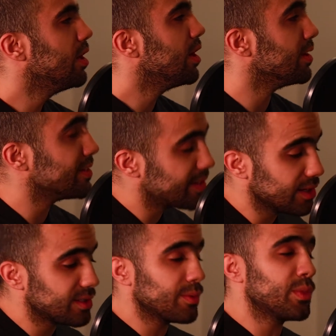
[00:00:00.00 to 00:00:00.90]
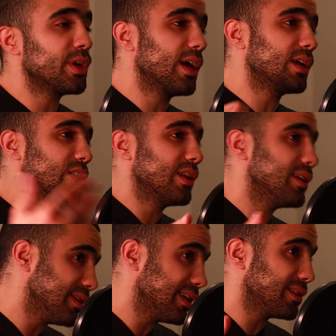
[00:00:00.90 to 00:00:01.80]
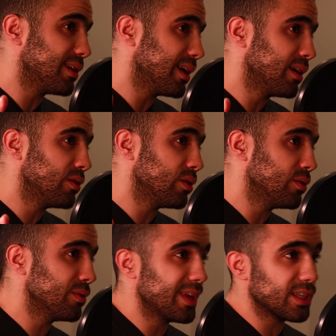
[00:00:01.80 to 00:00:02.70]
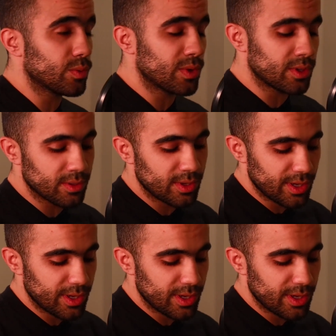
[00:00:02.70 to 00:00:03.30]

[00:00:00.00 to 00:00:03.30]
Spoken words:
until somebody actually lays their hand on you, and that's when